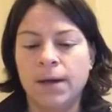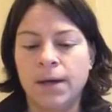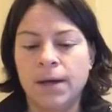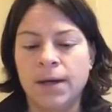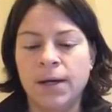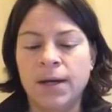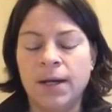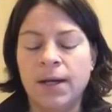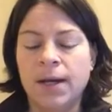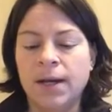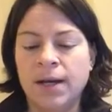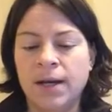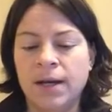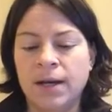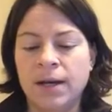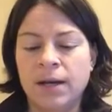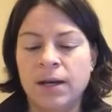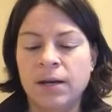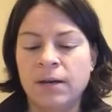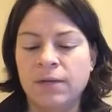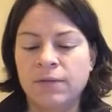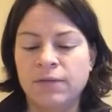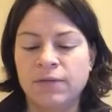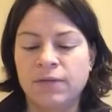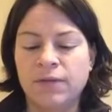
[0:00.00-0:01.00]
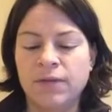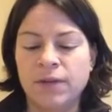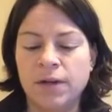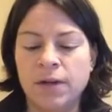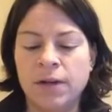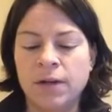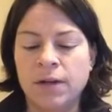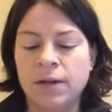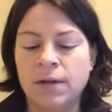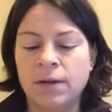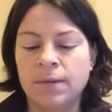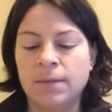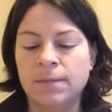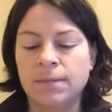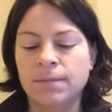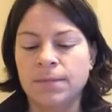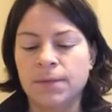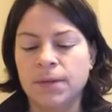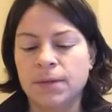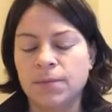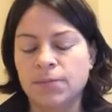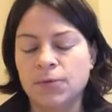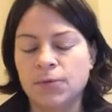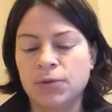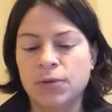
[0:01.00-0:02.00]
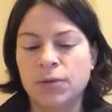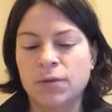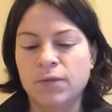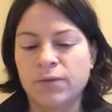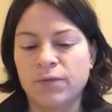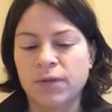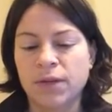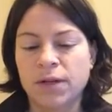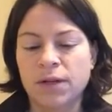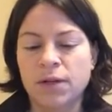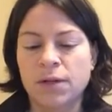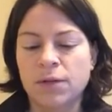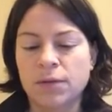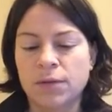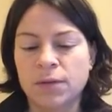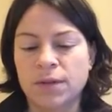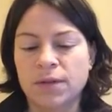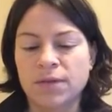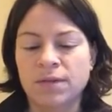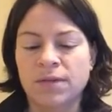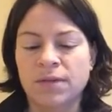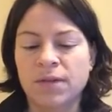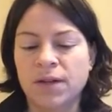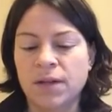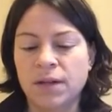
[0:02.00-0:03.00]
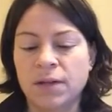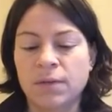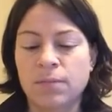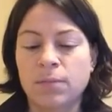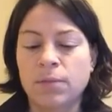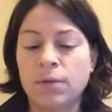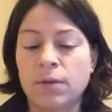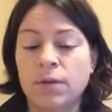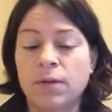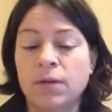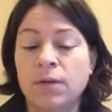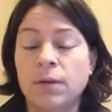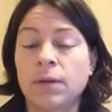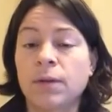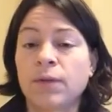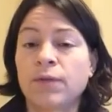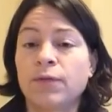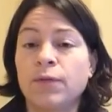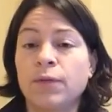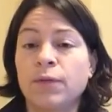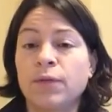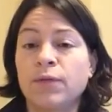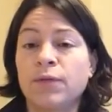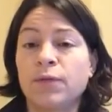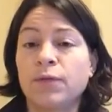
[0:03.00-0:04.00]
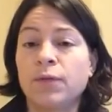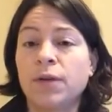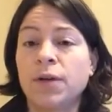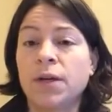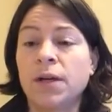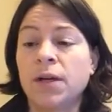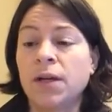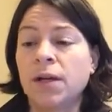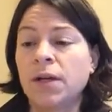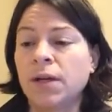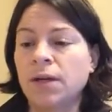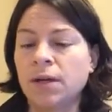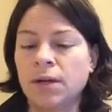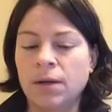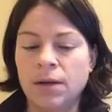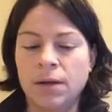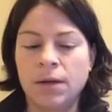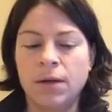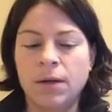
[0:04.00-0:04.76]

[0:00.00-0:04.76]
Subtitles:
I have some short videos available for free